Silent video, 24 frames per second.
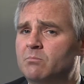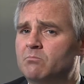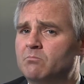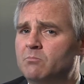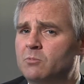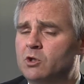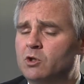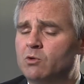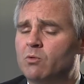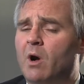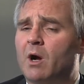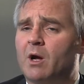
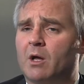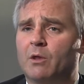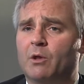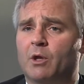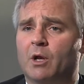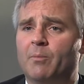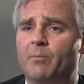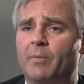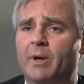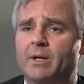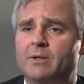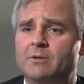shrunk a
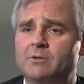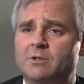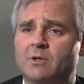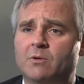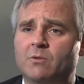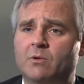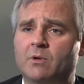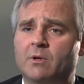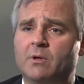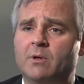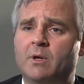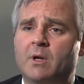little bit.
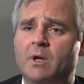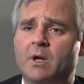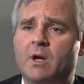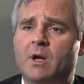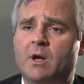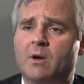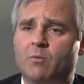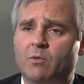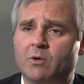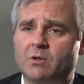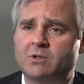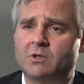So
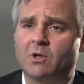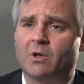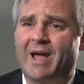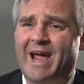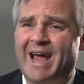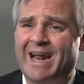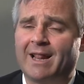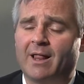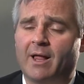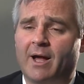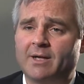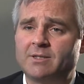we're still
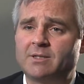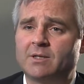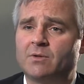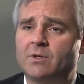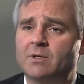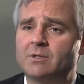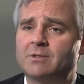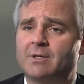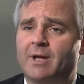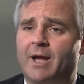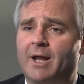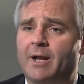analyzing
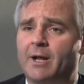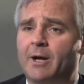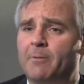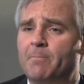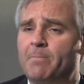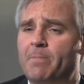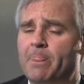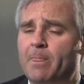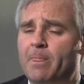this data.